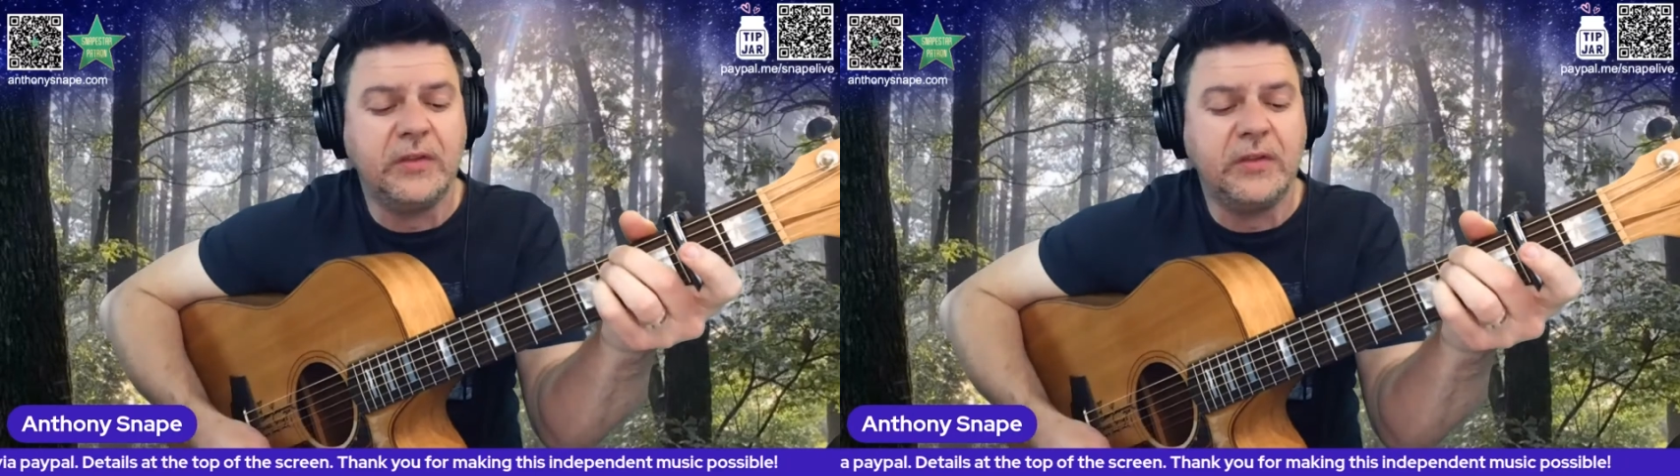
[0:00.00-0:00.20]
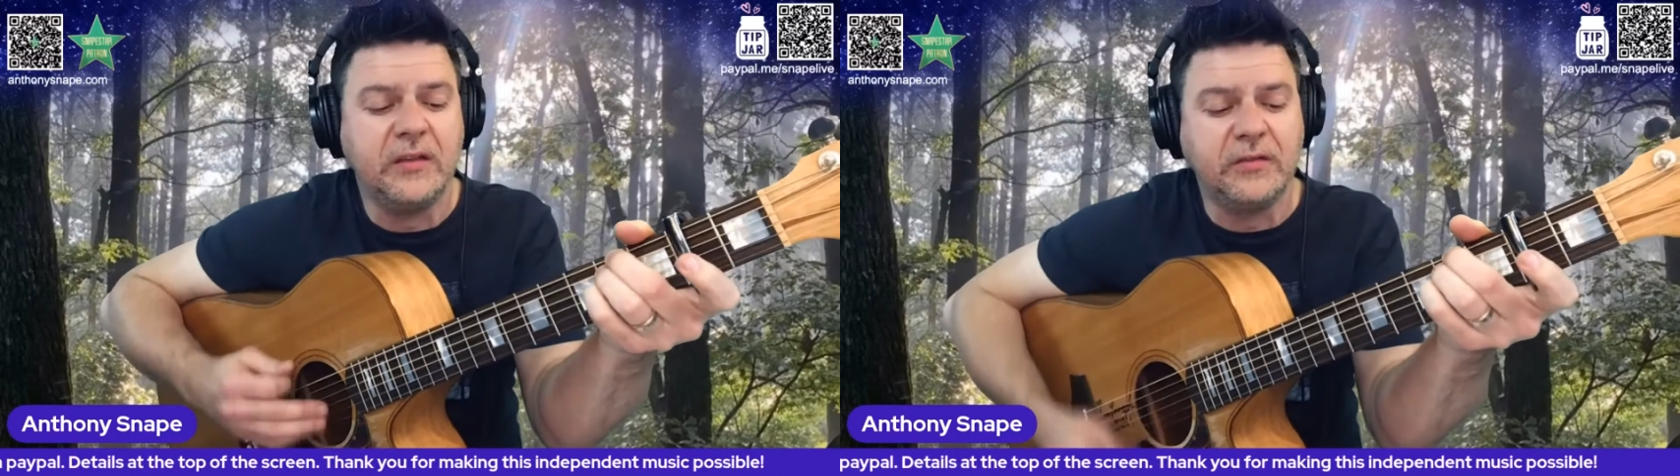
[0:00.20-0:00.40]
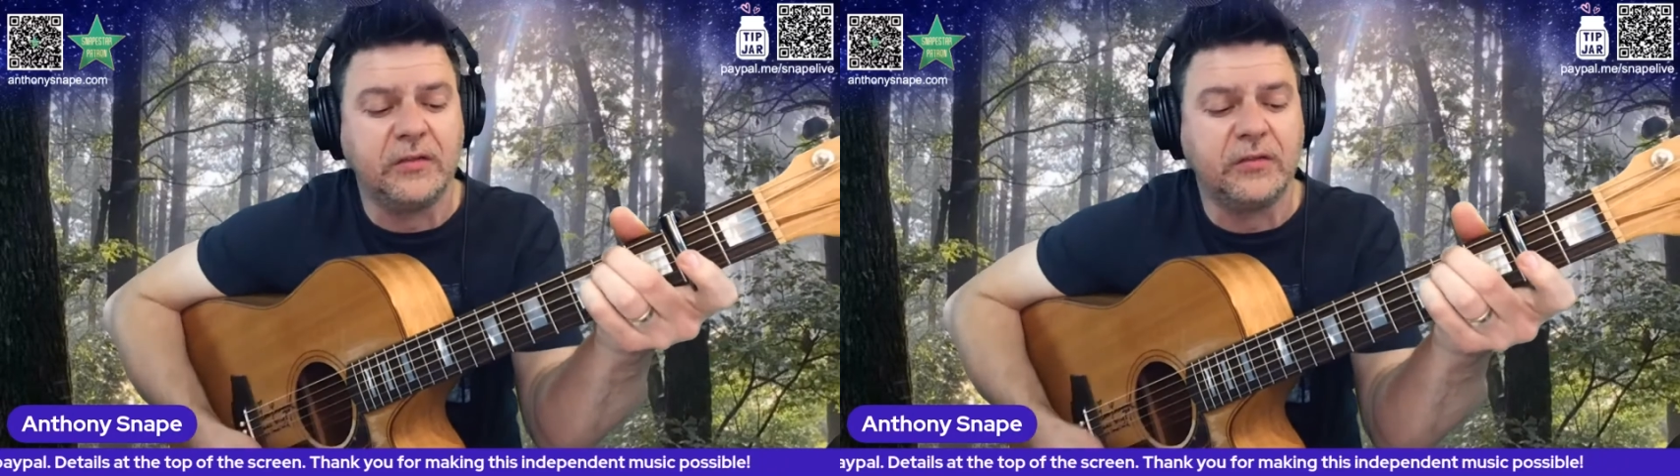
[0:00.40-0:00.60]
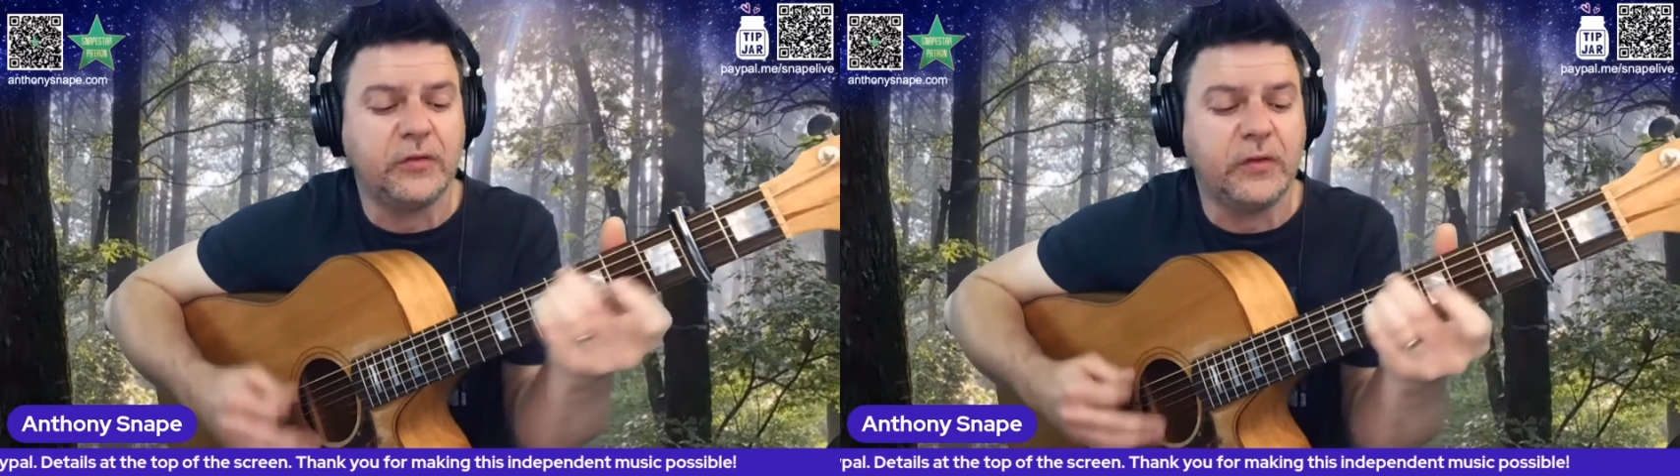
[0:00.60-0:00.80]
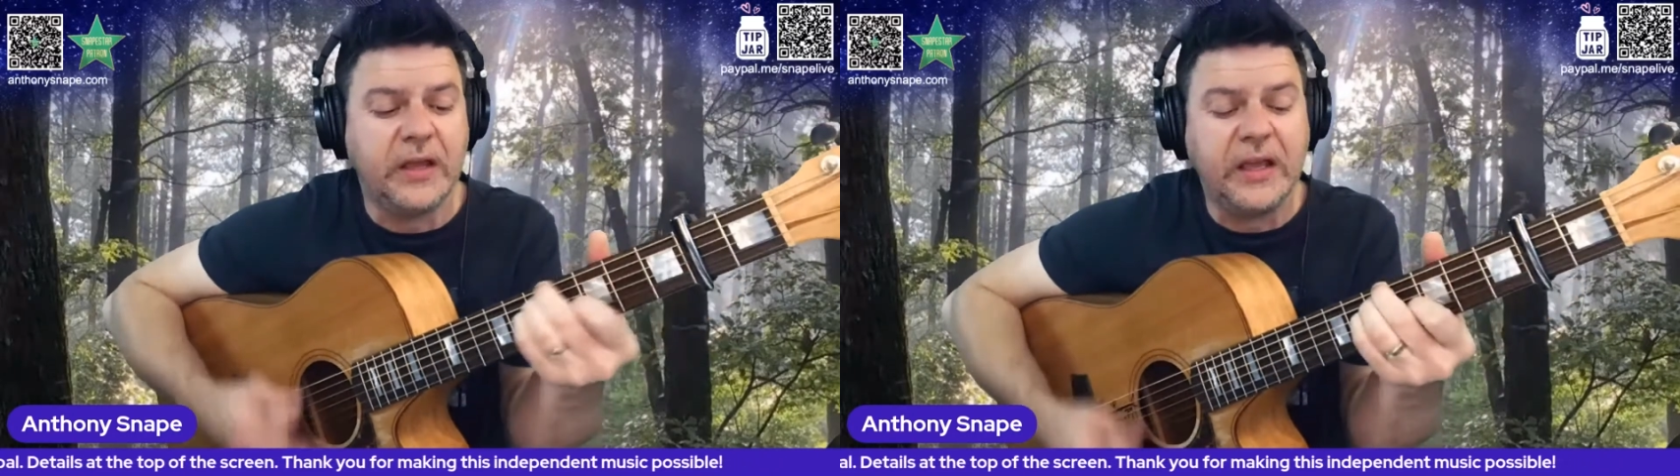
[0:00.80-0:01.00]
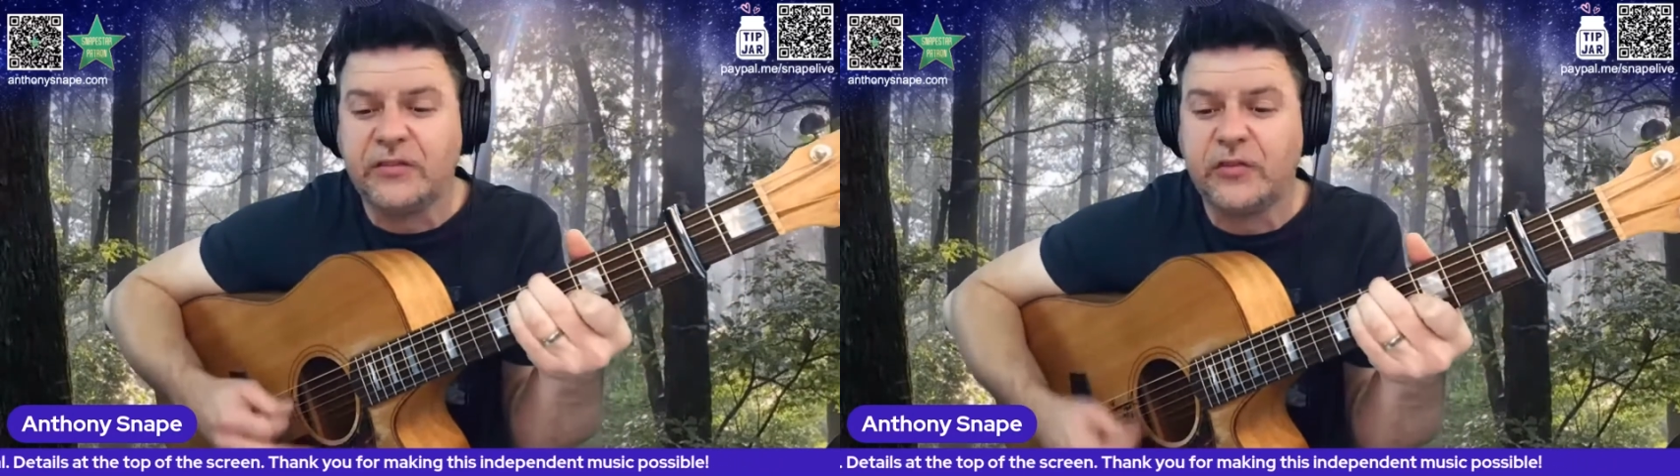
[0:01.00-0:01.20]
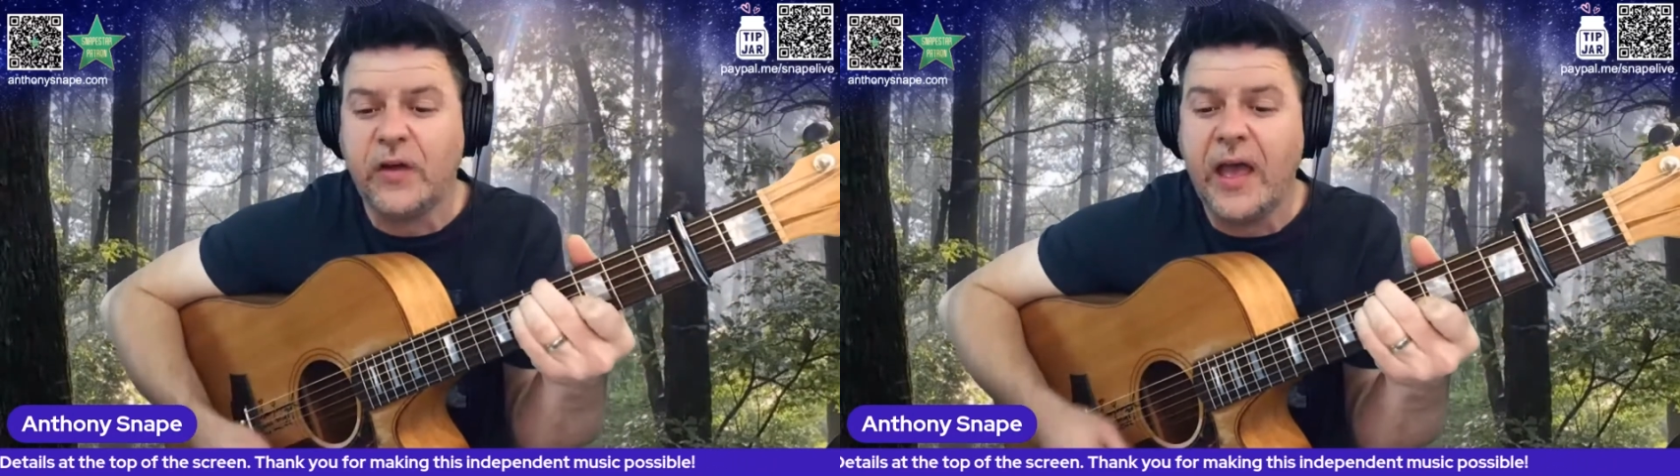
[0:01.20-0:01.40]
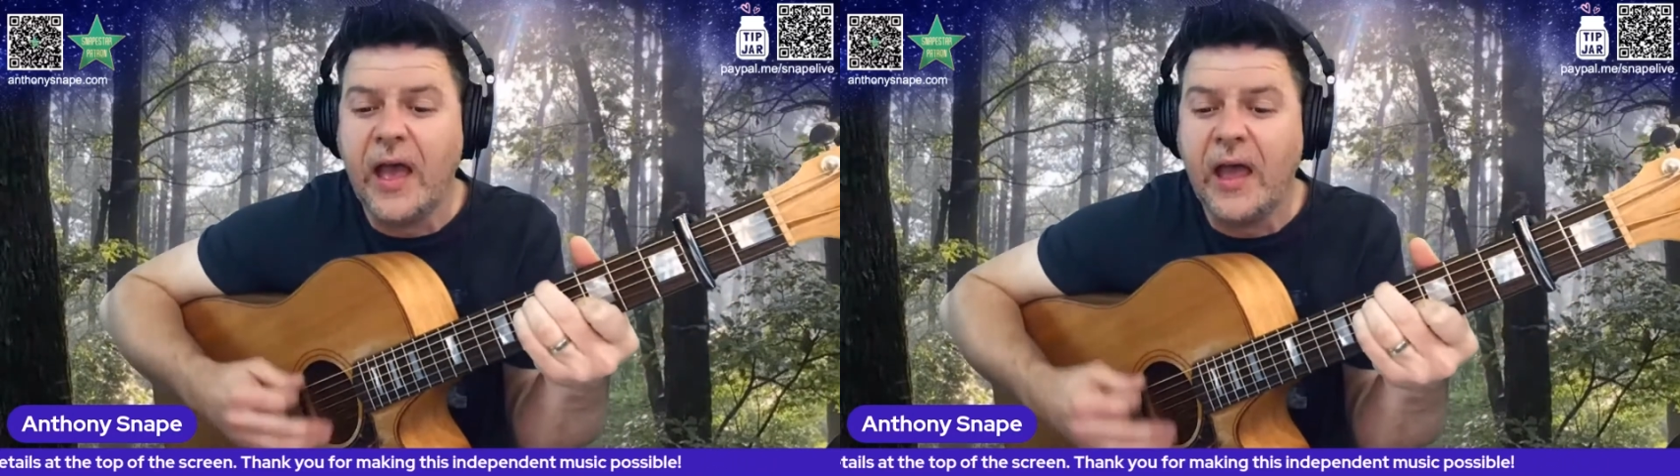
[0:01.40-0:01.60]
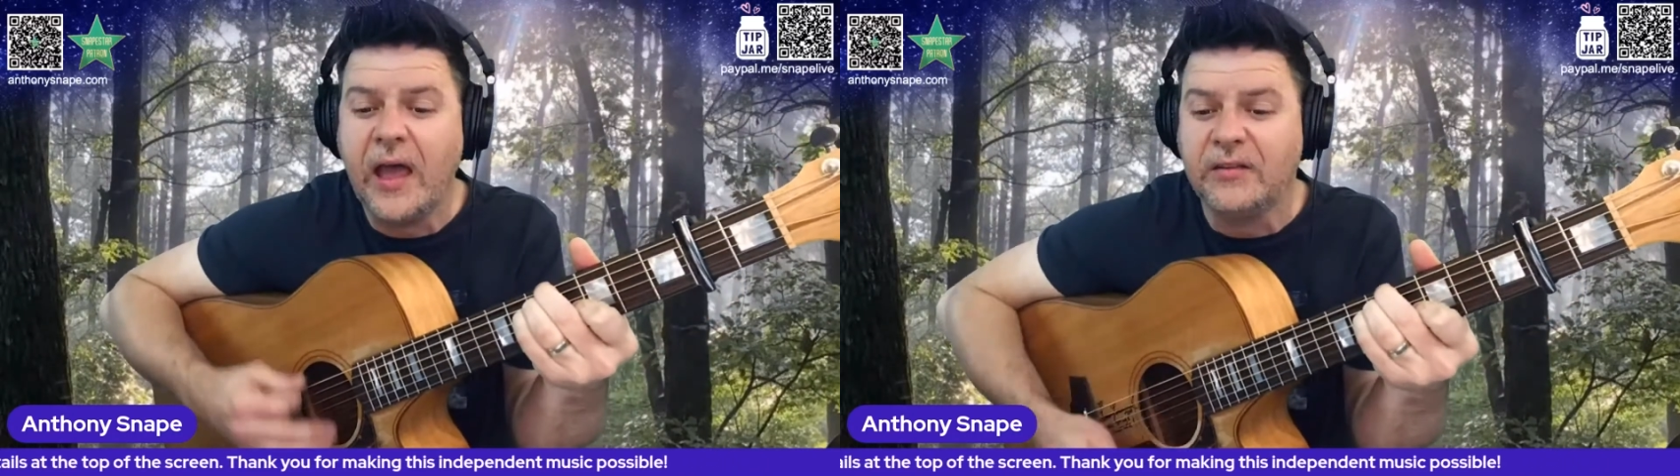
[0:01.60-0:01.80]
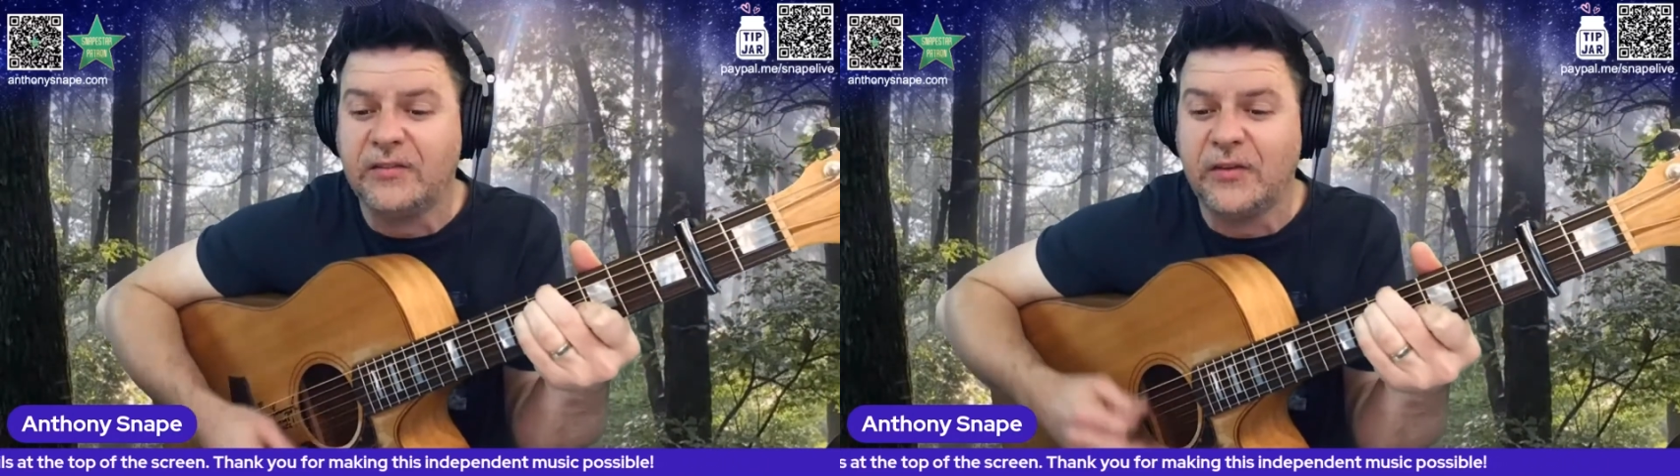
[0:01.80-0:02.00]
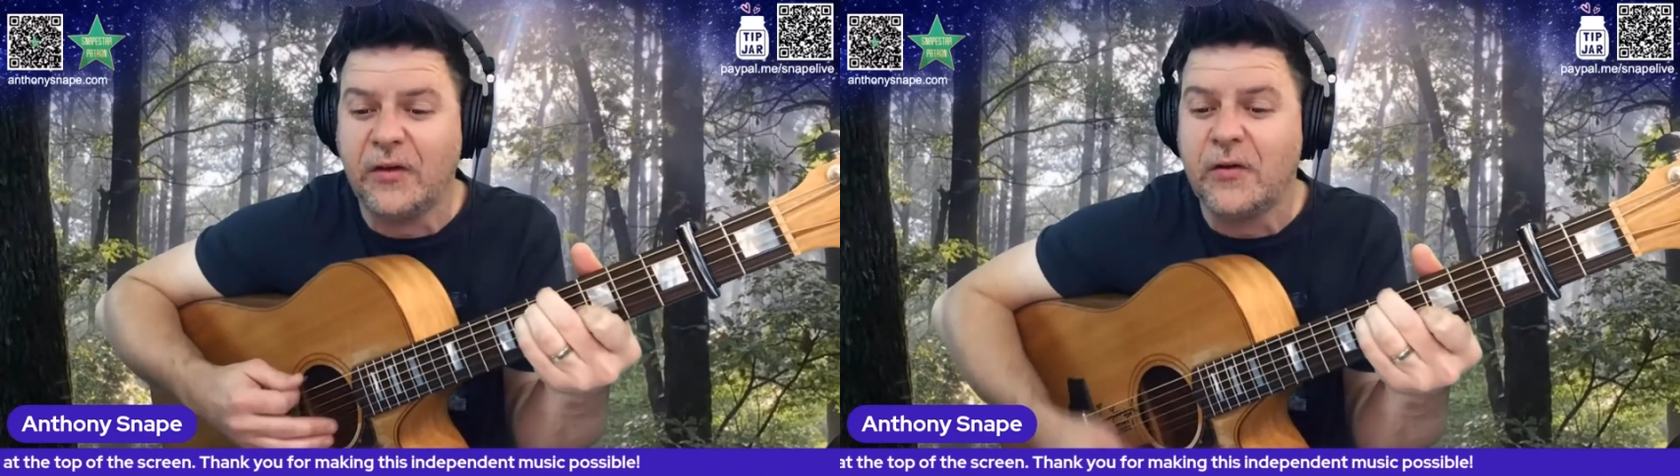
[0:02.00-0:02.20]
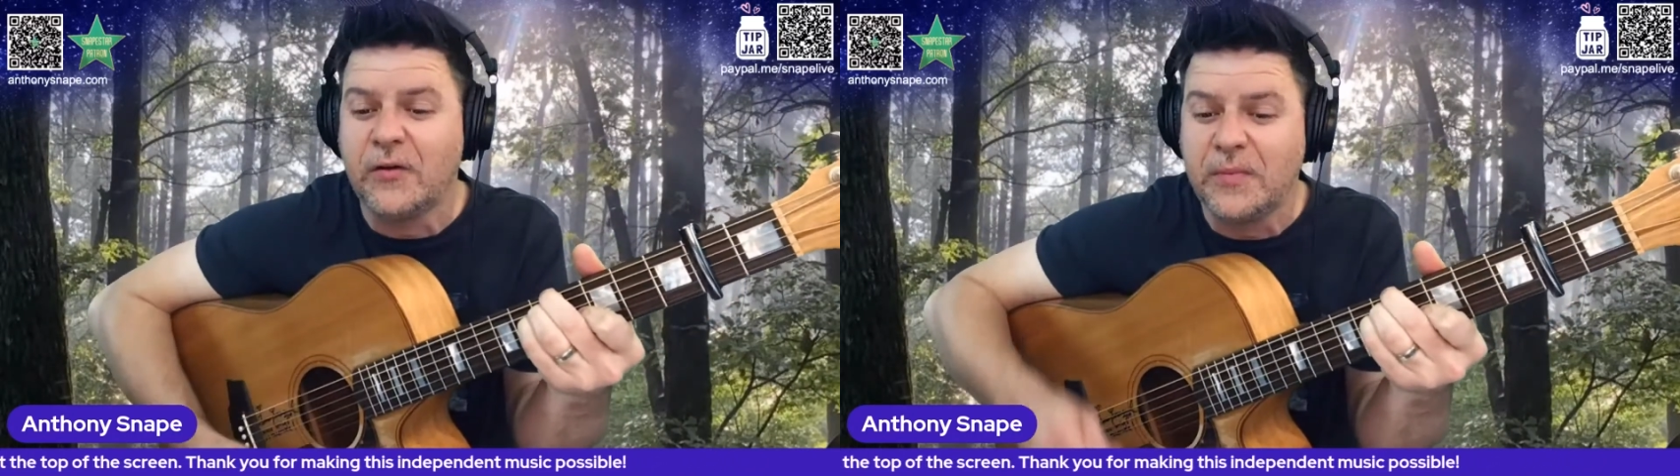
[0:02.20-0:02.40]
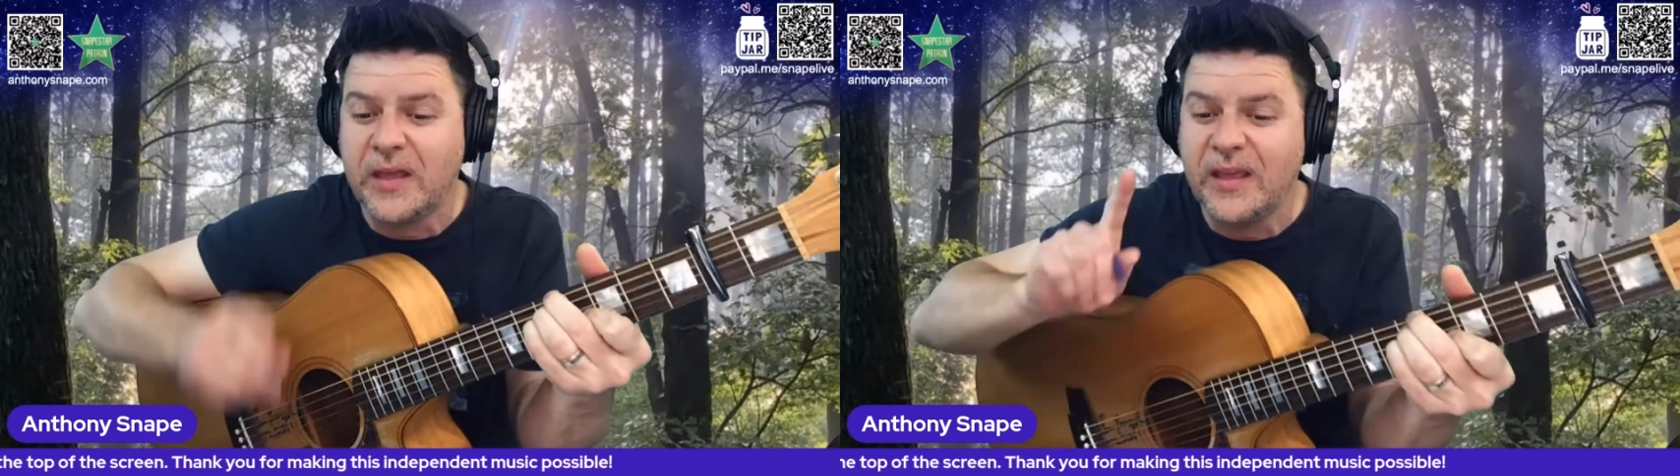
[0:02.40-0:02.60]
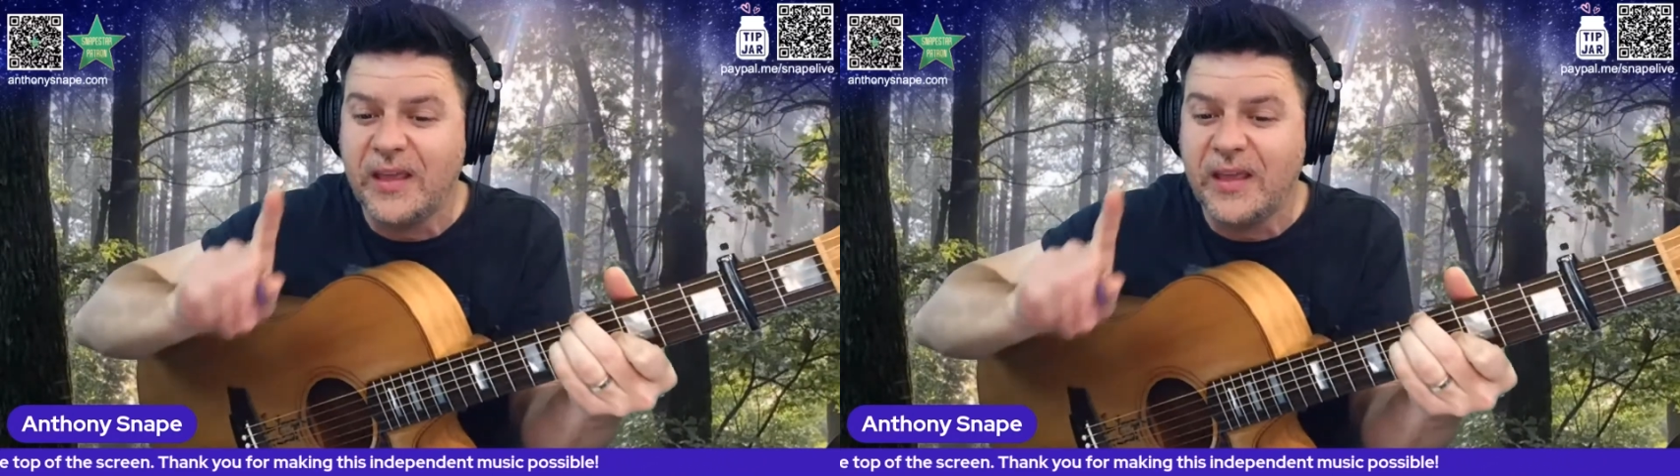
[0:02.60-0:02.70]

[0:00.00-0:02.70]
as the streets try to turn me.